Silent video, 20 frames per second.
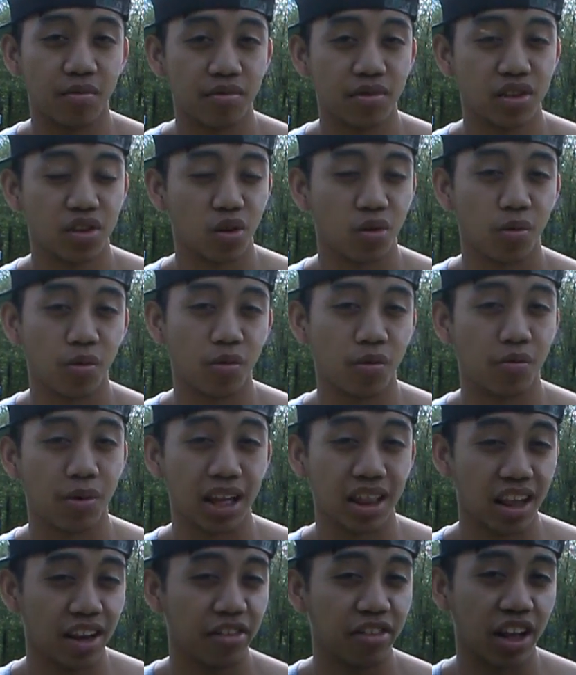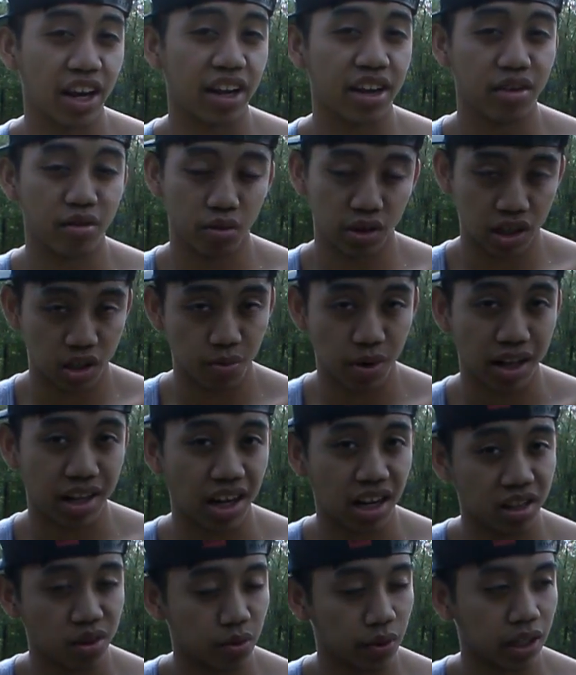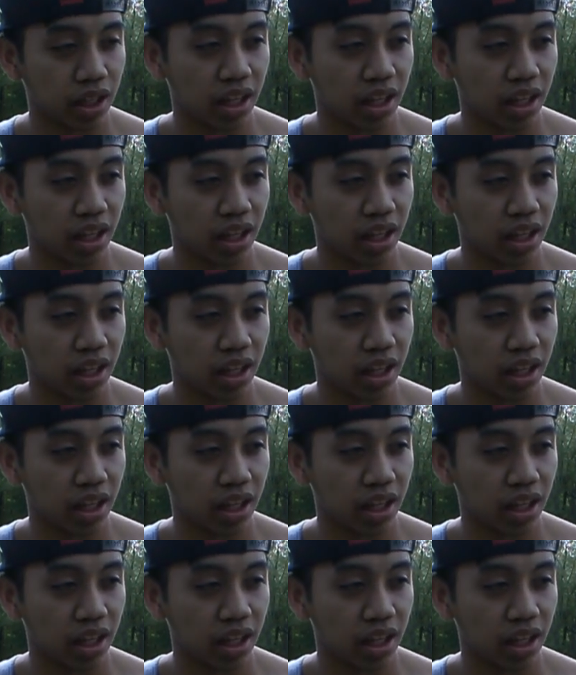so my left leg, which is my non-swing